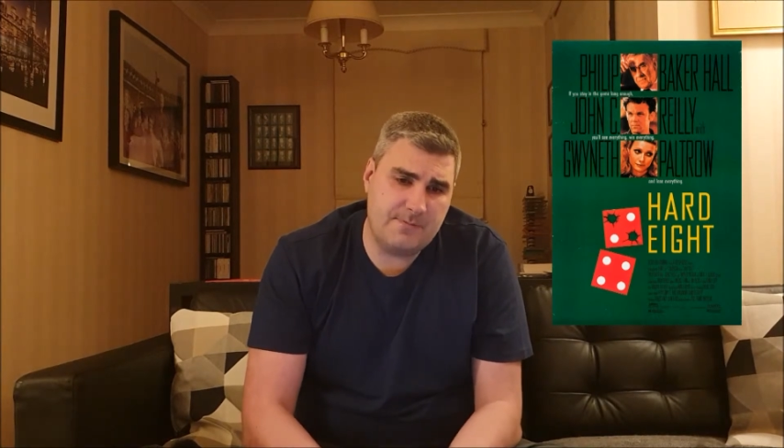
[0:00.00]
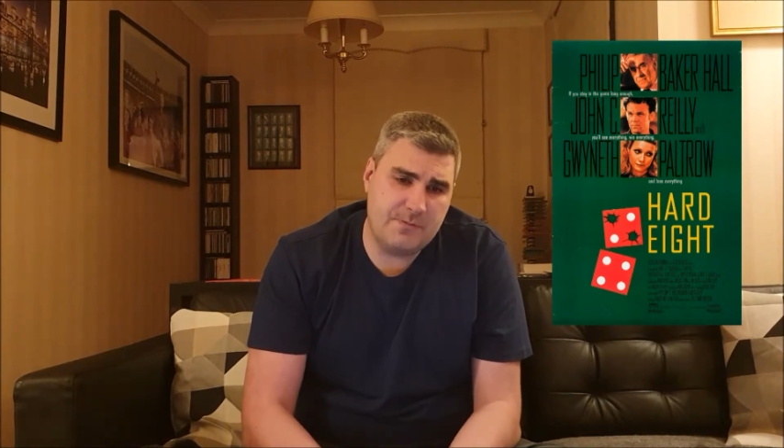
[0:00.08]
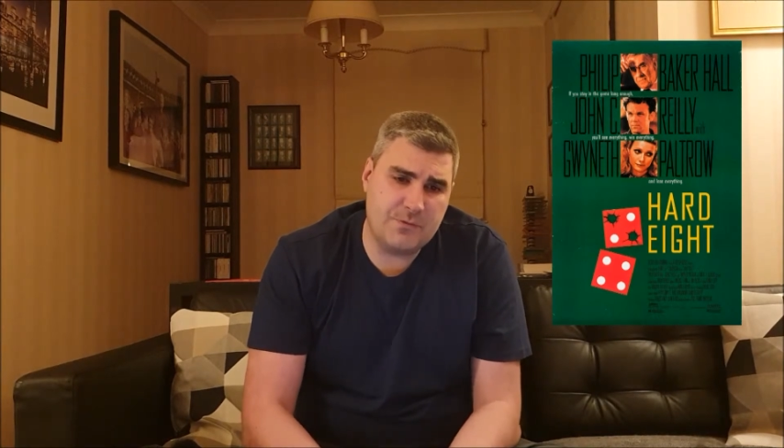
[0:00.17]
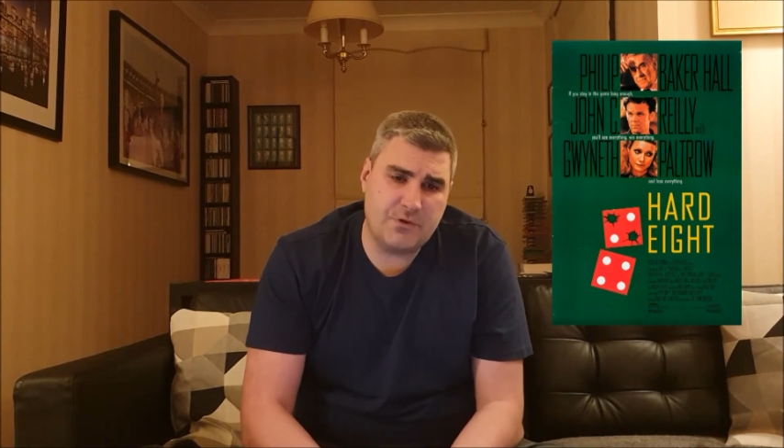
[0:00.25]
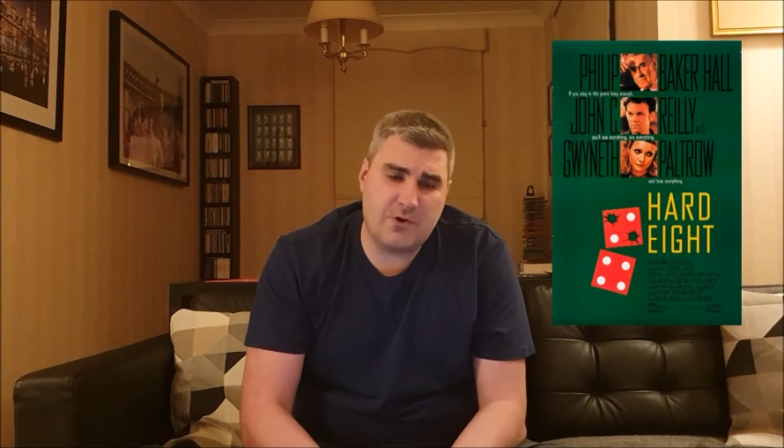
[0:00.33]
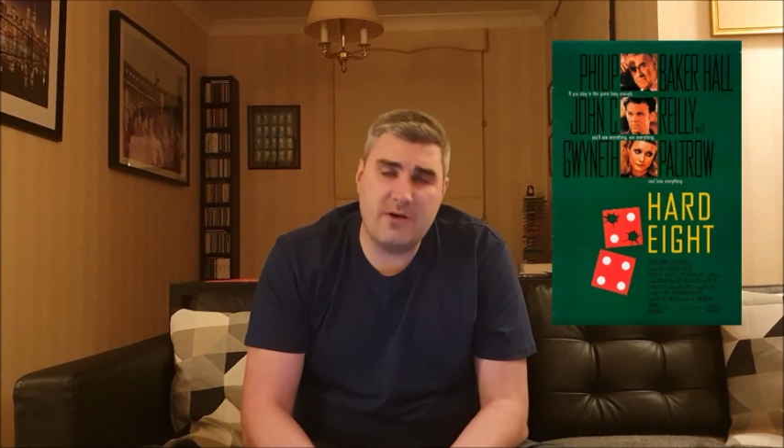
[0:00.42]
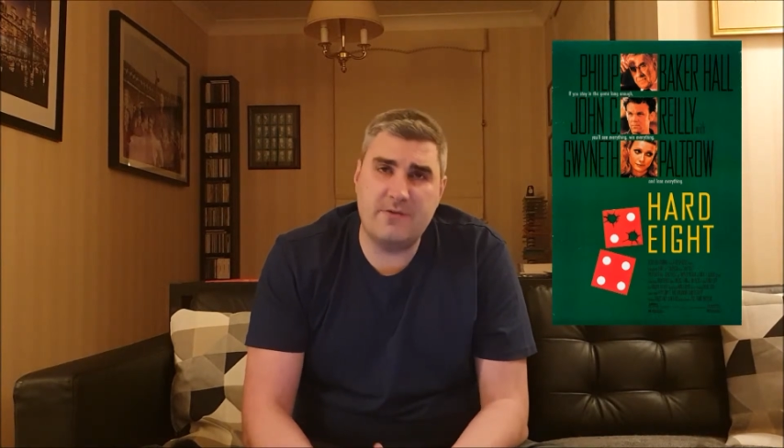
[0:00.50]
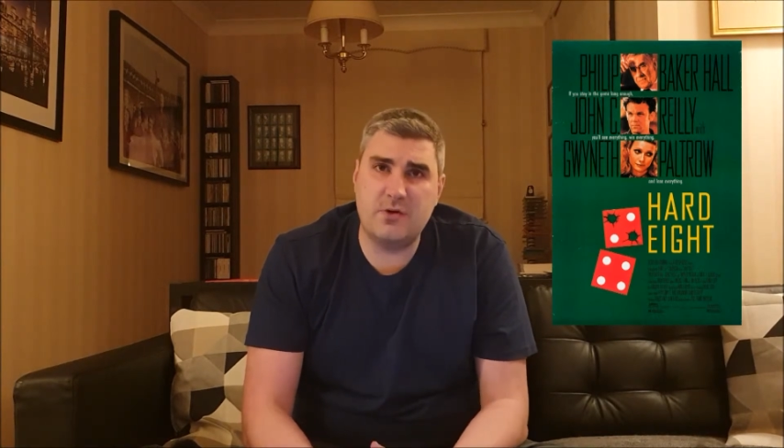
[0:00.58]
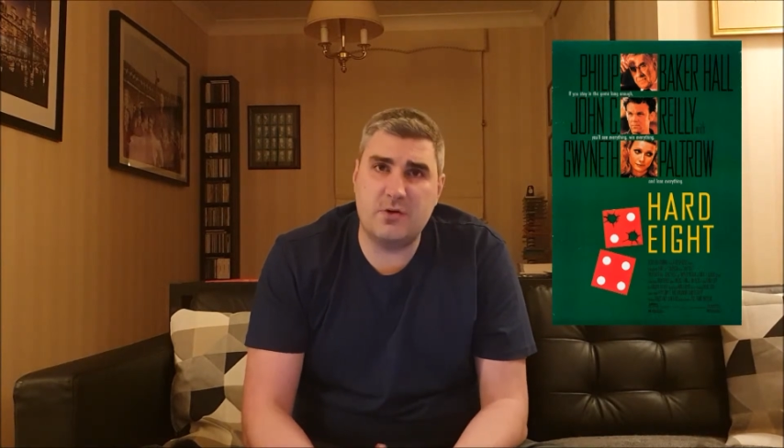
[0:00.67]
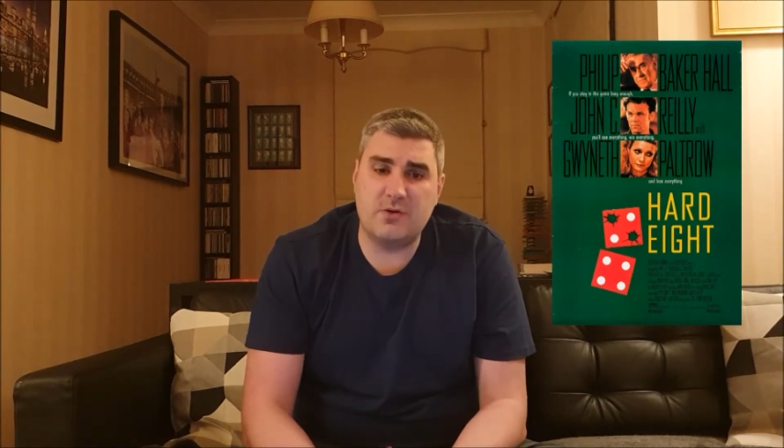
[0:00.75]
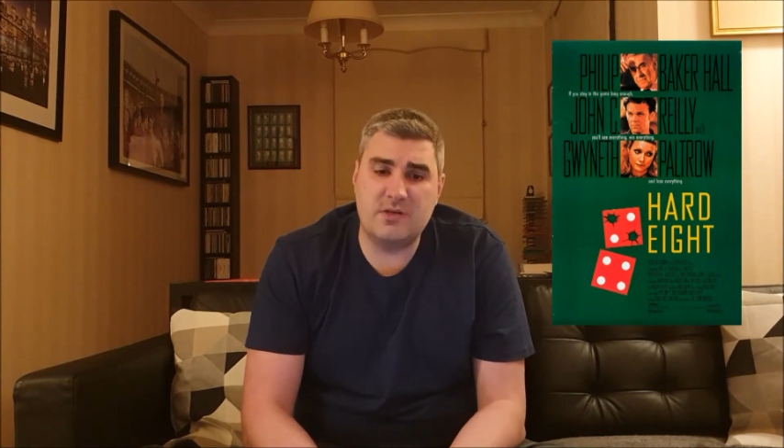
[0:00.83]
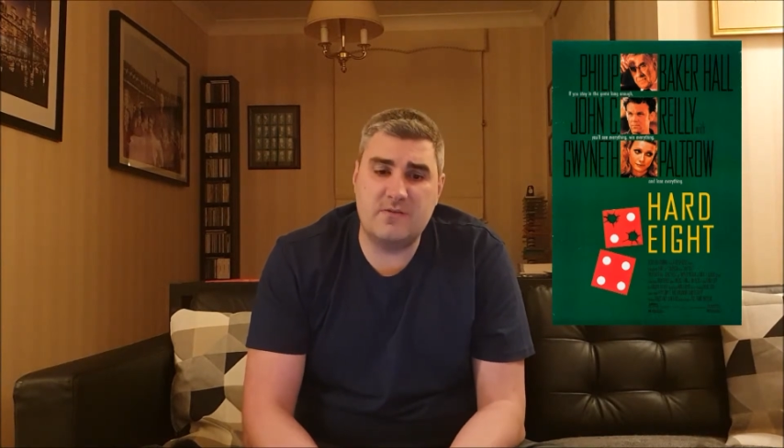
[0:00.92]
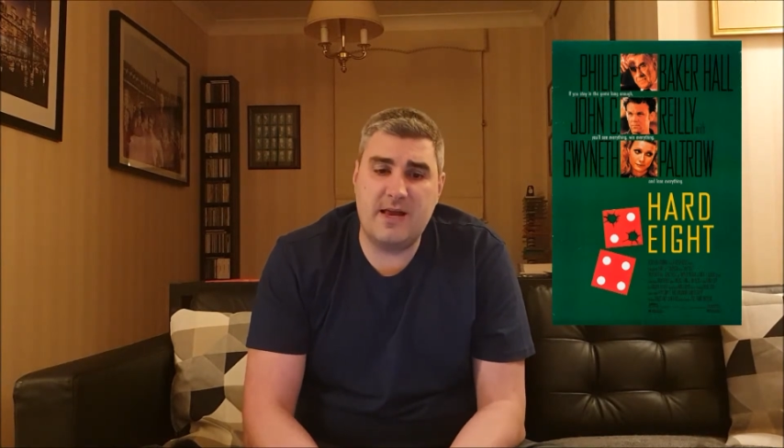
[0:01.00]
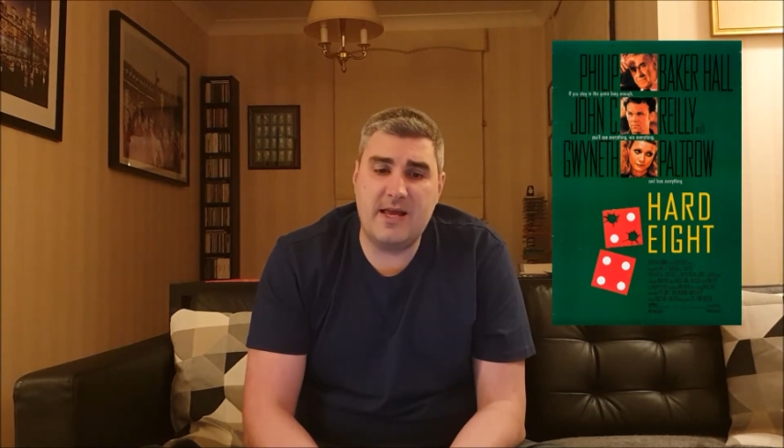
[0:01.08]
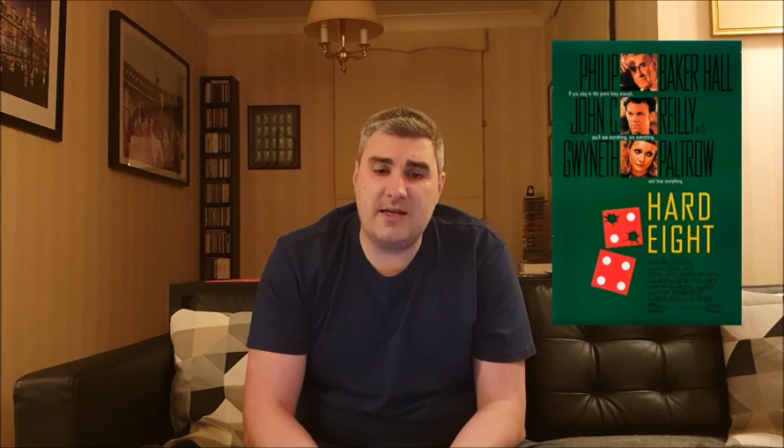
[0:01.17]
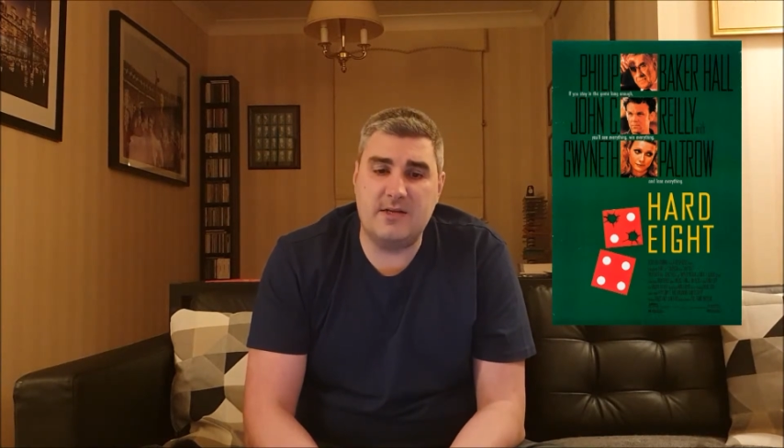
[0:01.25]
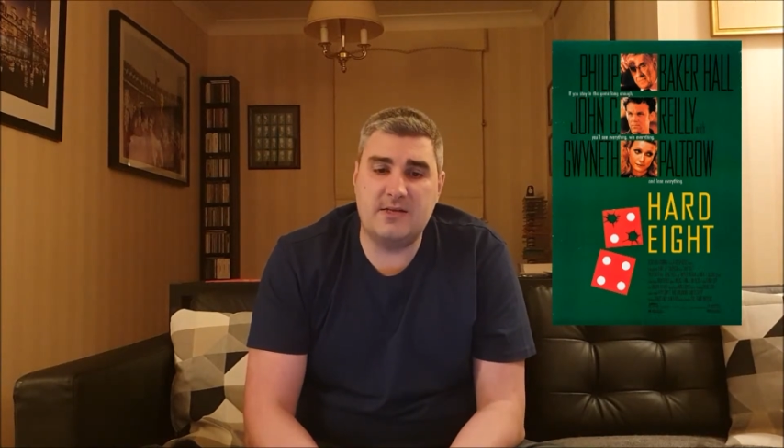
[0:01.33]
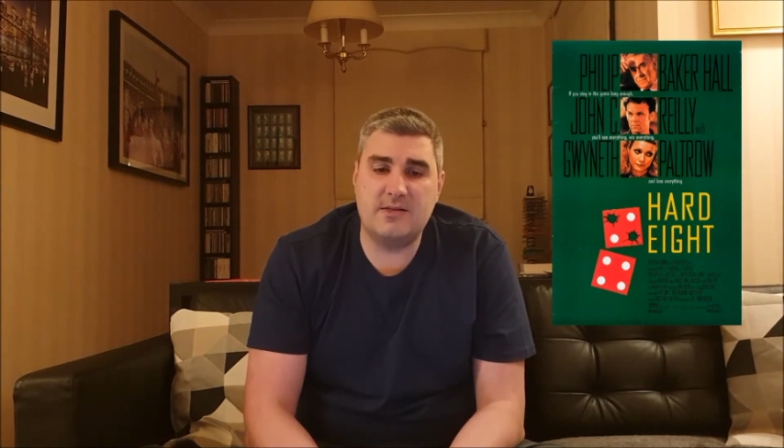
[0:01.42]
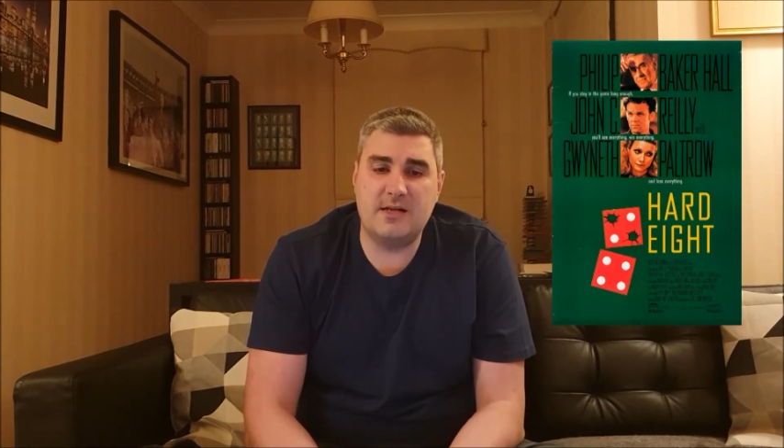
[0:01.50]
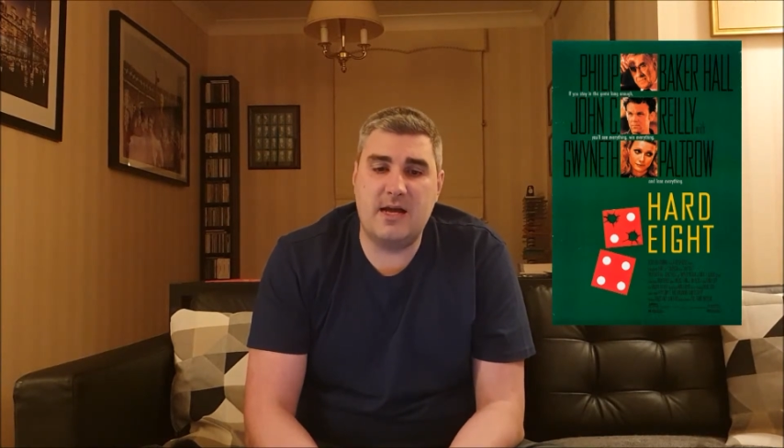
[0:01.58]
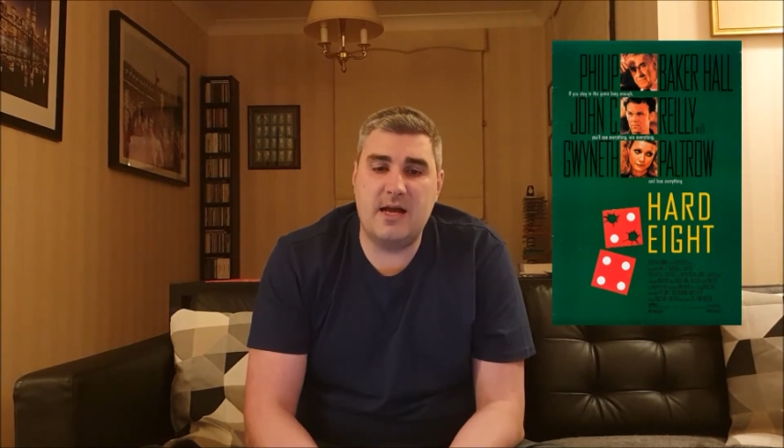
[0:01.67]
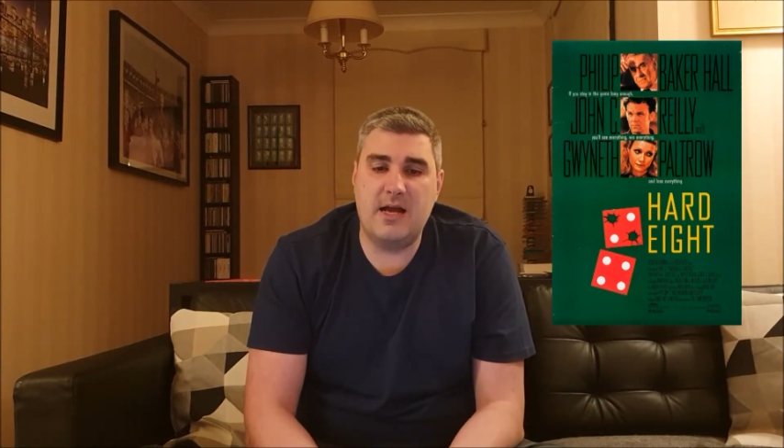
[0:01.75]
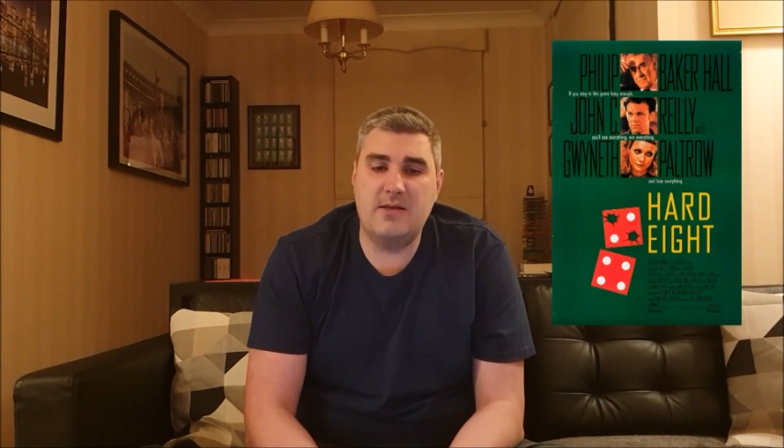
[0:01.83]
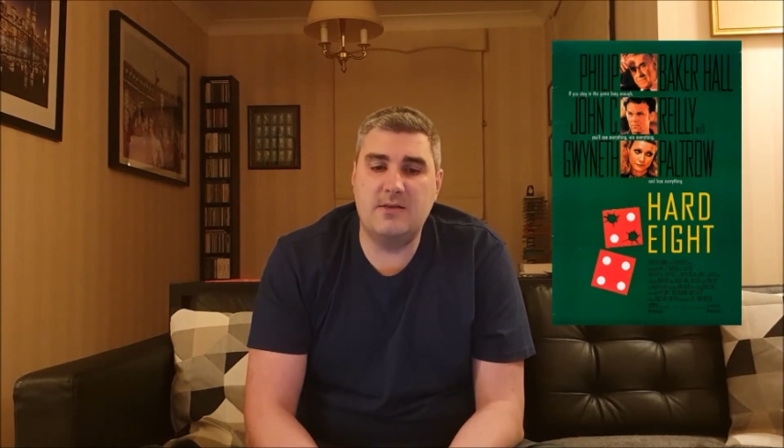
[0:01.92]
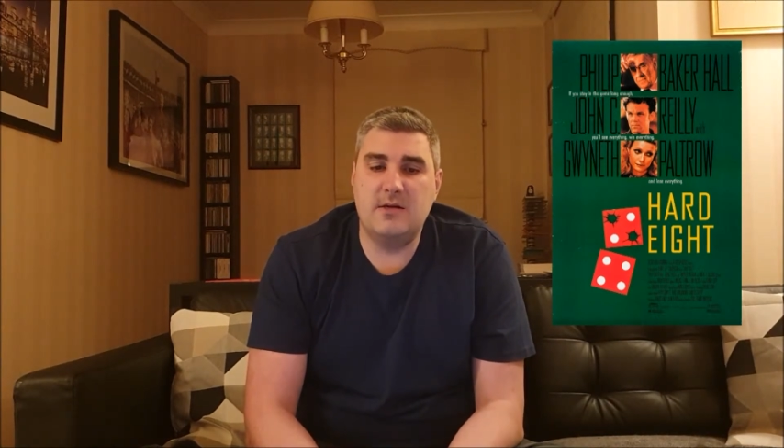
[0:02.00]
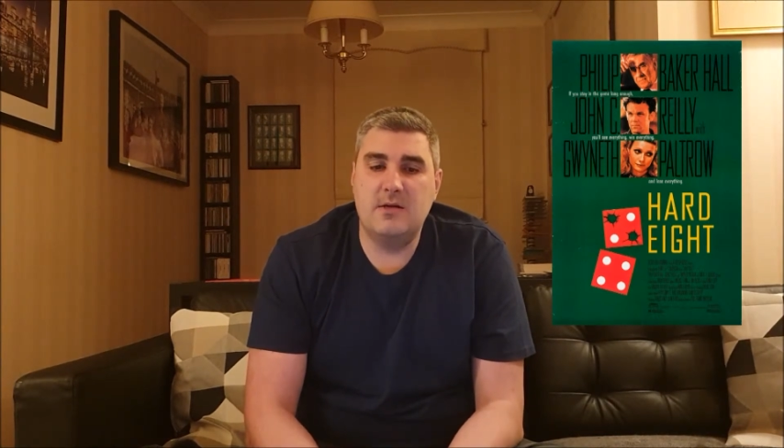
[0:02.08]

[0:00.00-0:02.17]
drive John to Vegas and